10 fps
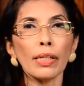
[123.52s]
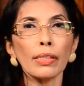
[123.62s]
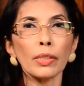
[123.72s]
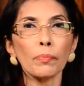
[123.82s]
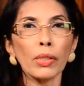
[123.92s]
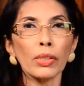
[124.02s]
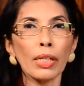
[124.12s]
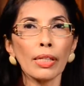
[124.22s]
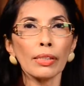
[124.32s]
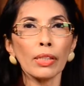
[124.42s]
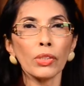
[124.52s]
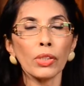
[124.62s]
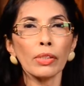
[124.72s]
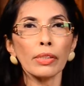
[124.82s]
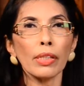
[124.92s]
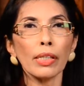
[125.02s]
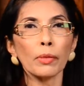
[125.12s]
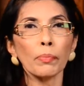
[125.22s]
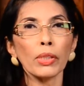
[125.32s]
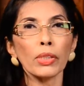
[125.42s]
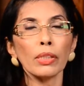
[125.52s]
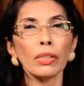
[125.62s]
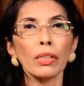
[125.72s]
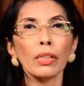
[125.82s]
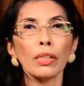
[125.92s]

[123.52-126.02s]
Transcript: and specializations, especially